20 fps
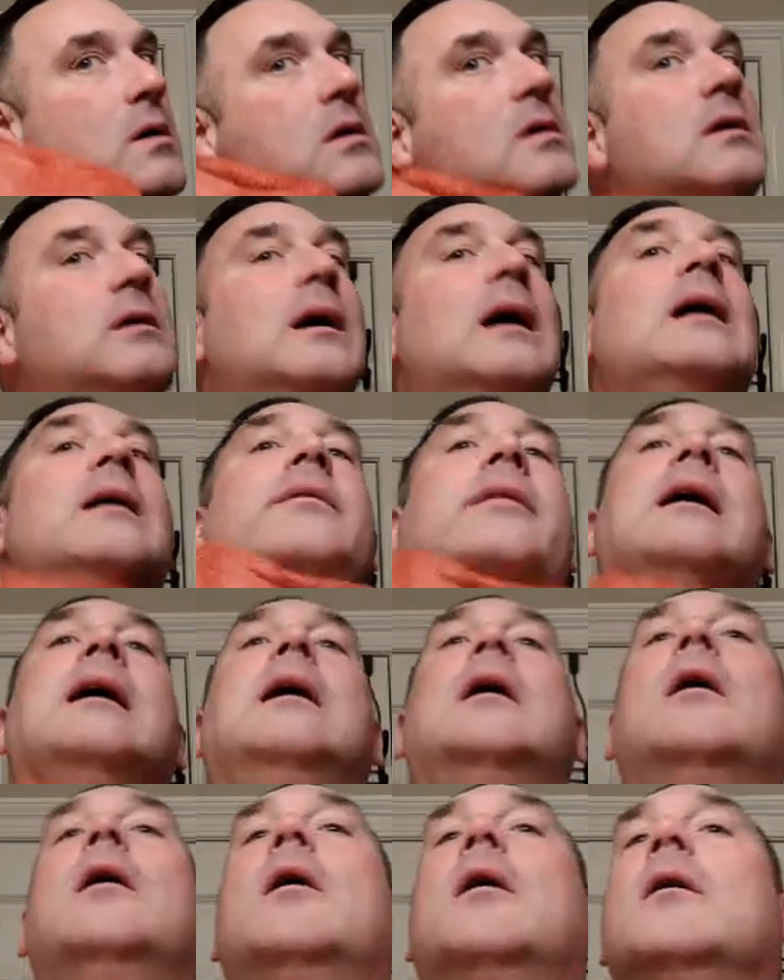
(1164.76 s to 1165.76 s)
got that
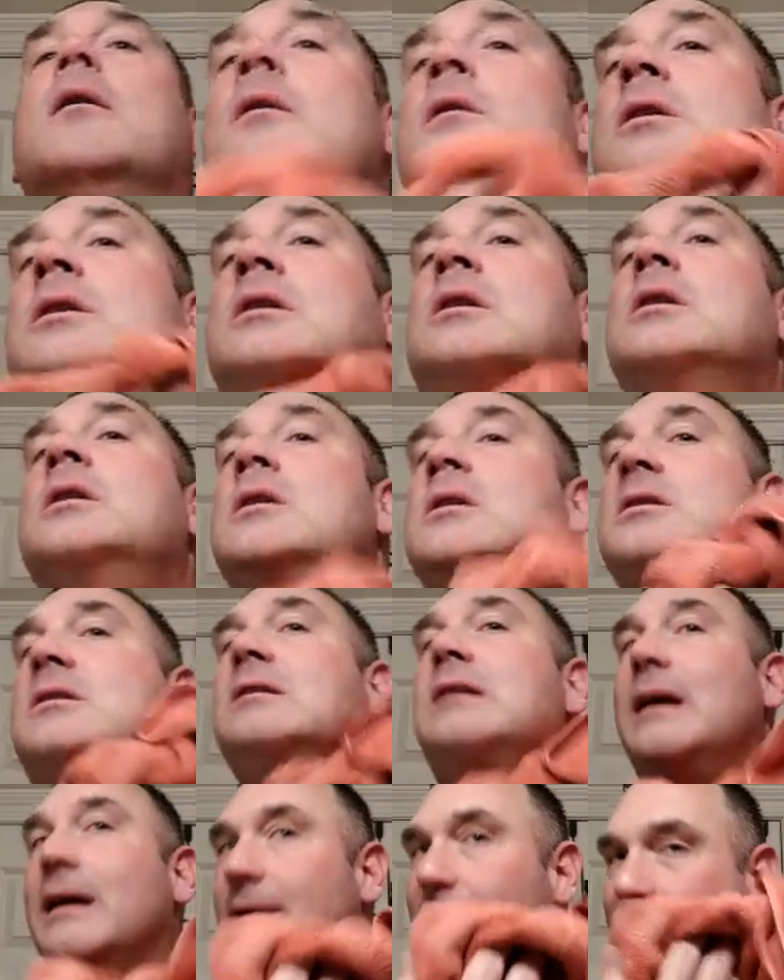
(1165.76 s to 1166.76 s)
all
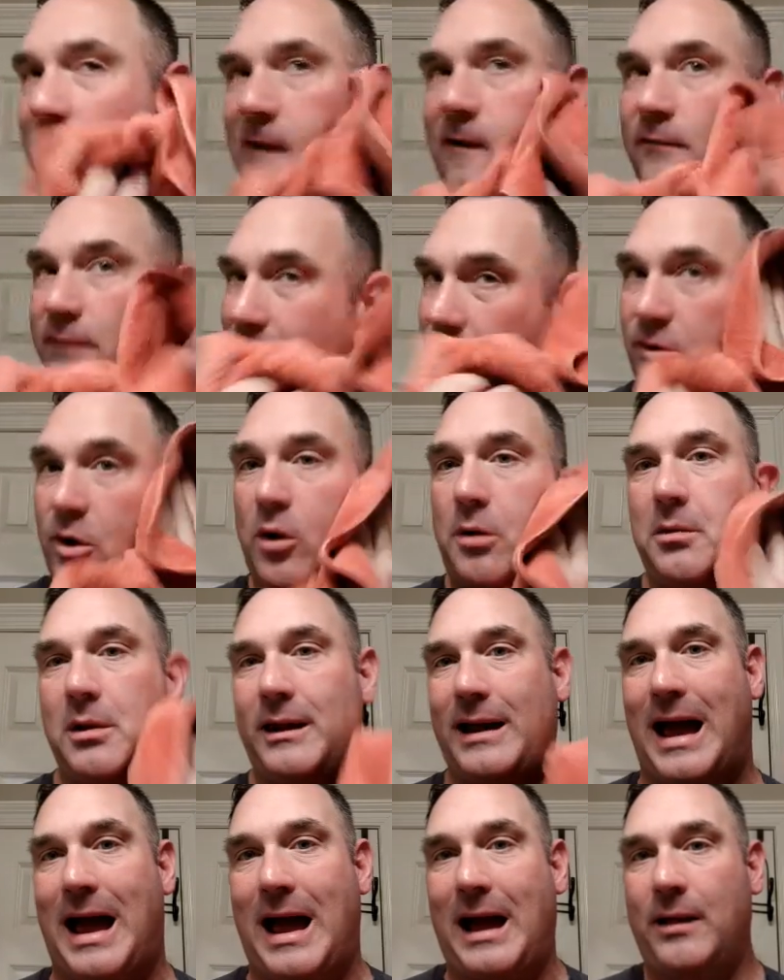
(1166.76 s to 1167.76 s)
taken care of. Now,
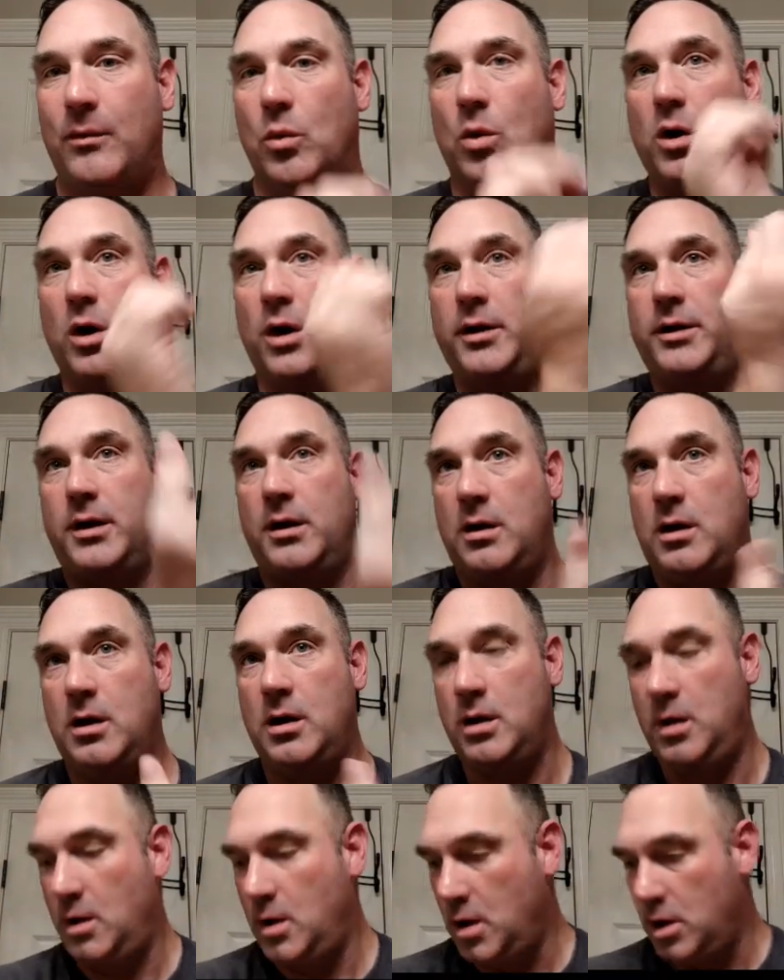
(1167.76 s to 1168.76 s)
normally I would
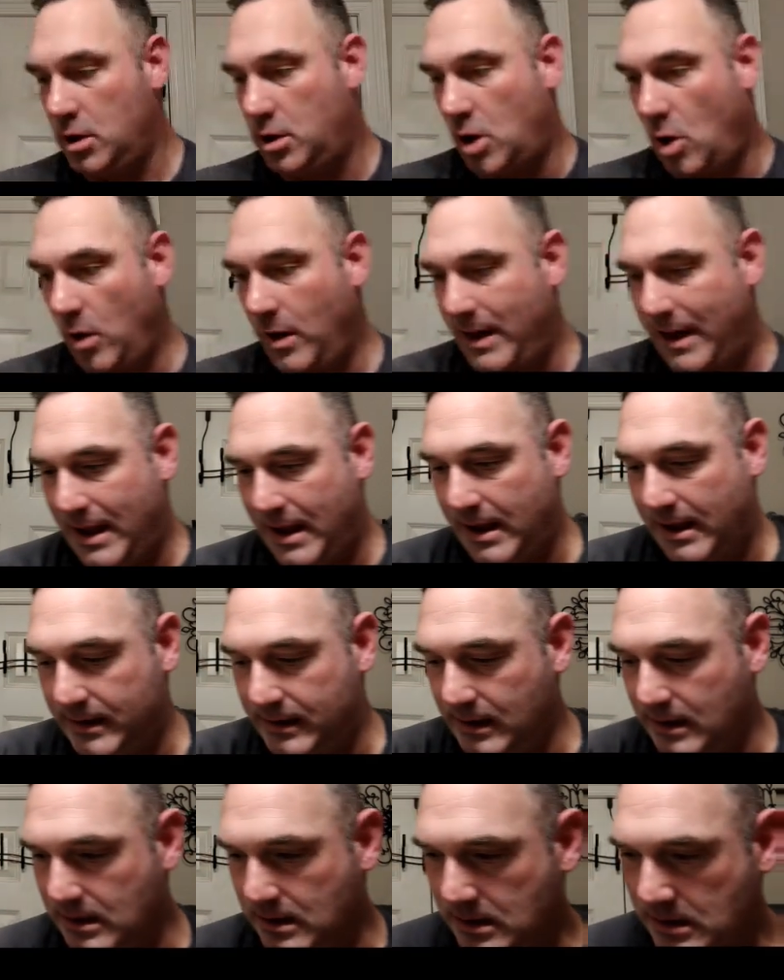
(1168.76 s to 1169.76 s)
go
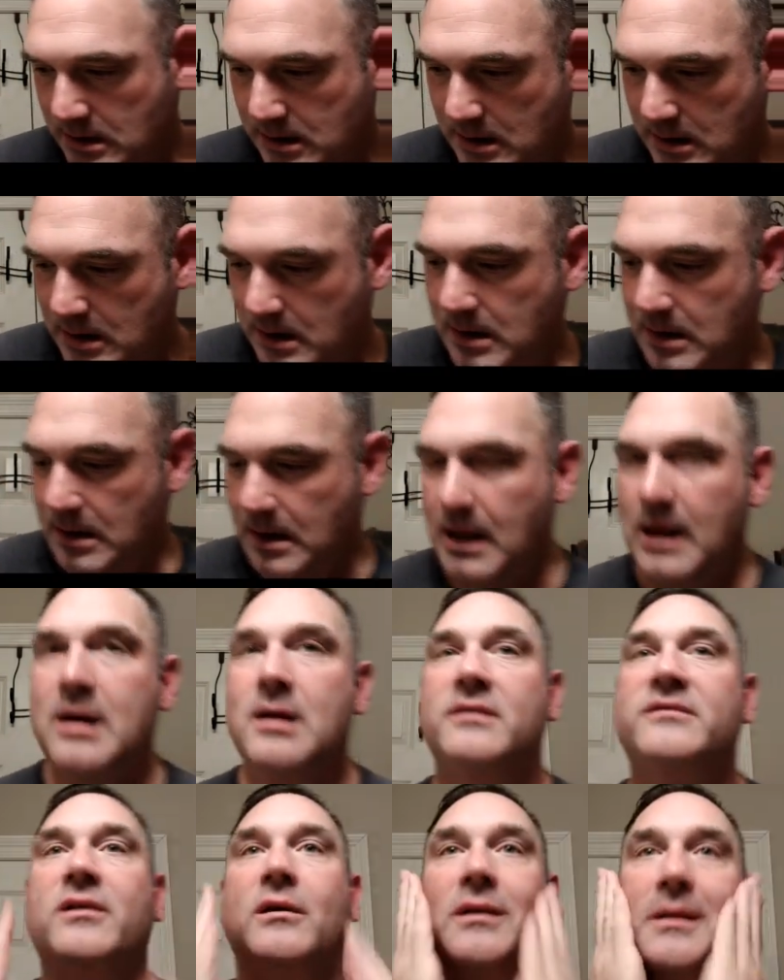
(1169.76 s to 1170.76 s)
ahead.
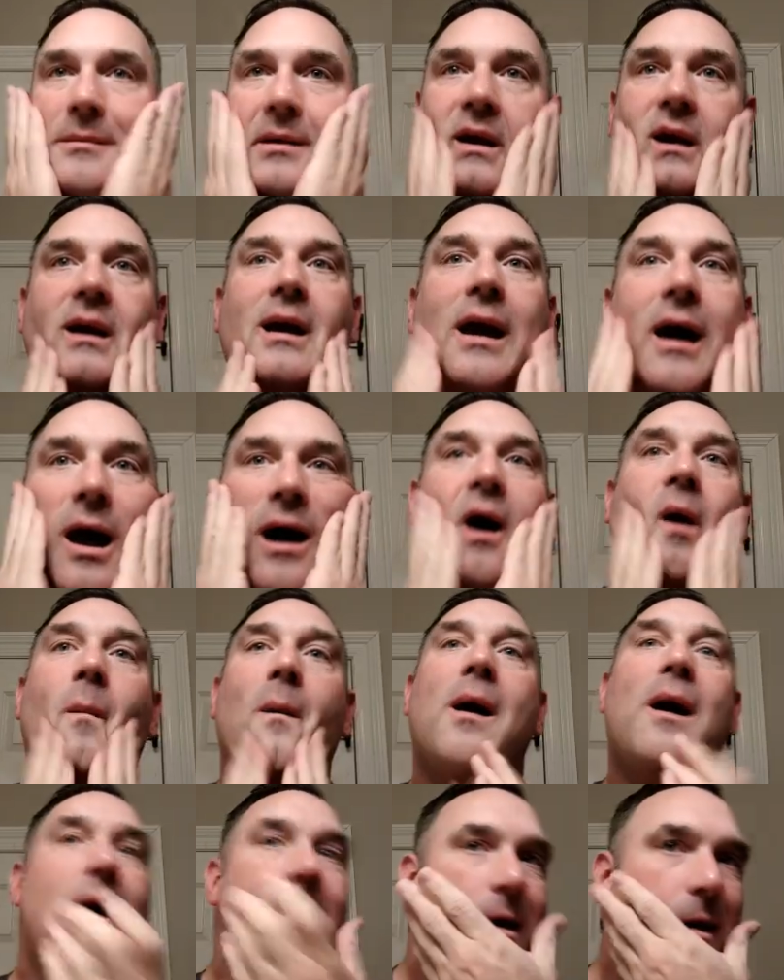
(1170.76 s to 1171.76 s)
So let me,
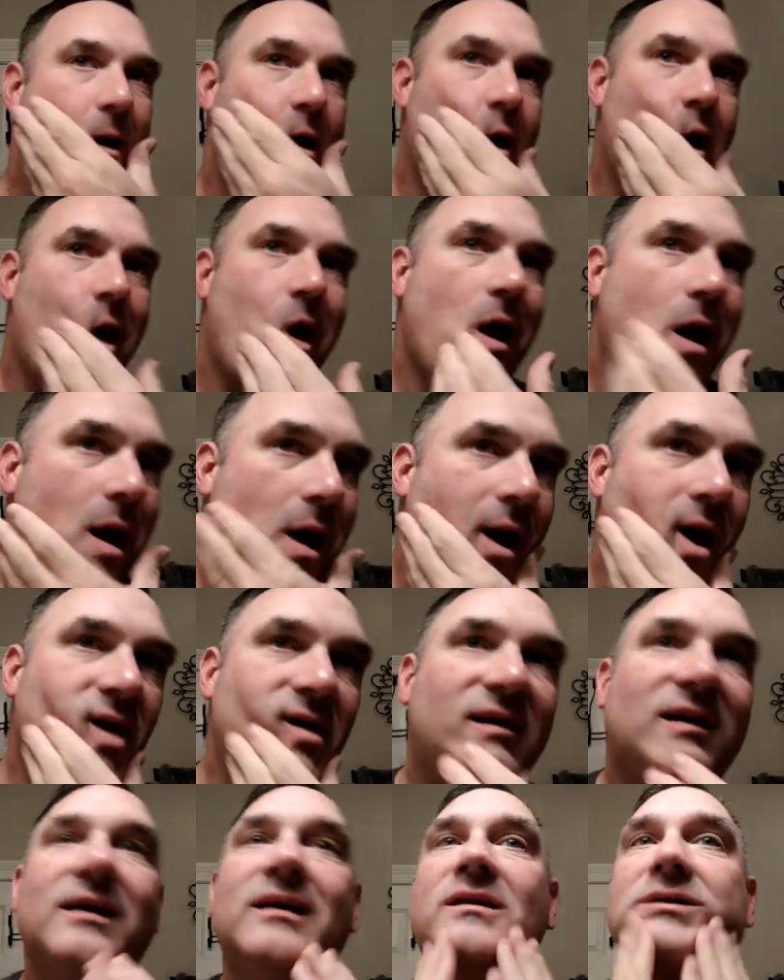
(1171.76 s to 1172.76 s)

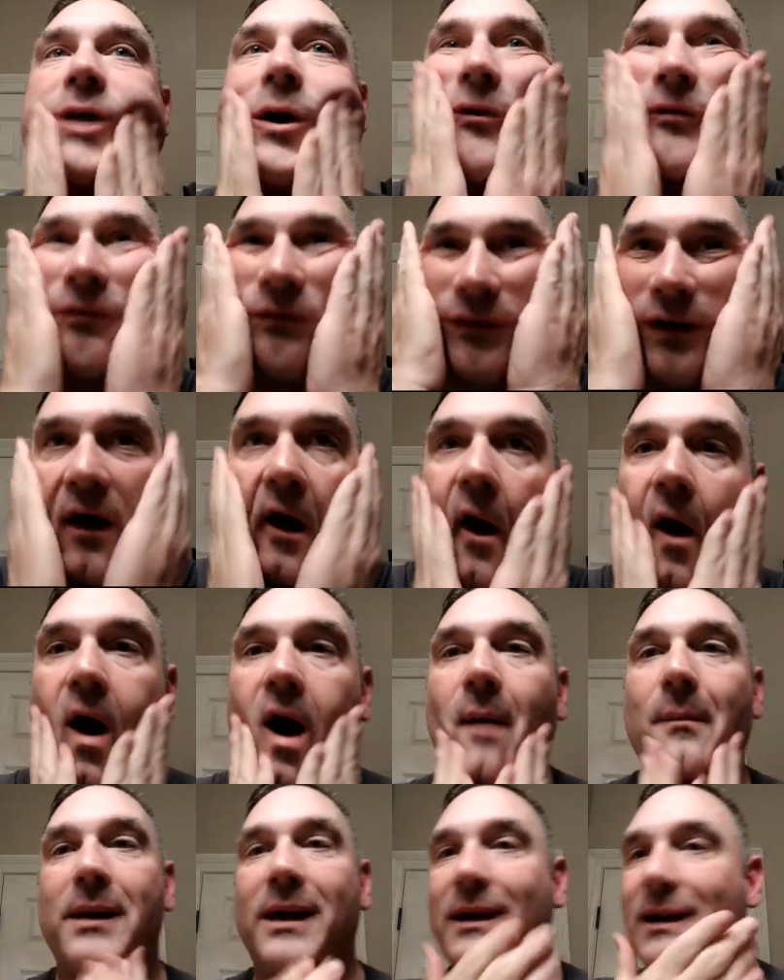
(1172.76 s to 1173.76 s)
honestly, so far,
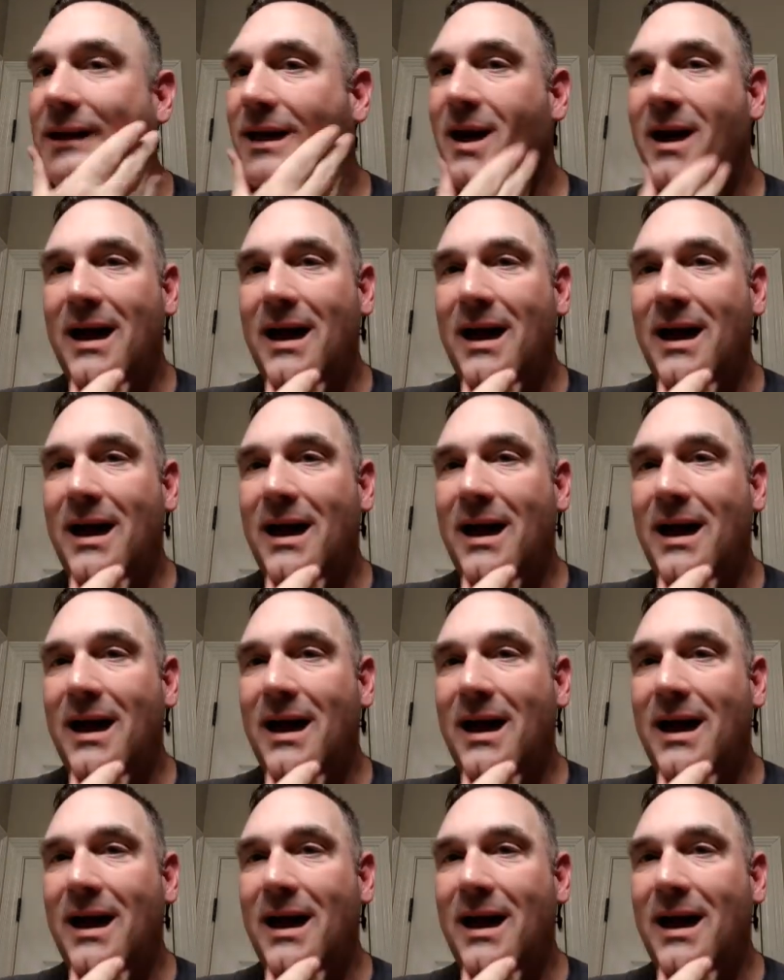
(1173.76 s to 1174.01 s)
I mean,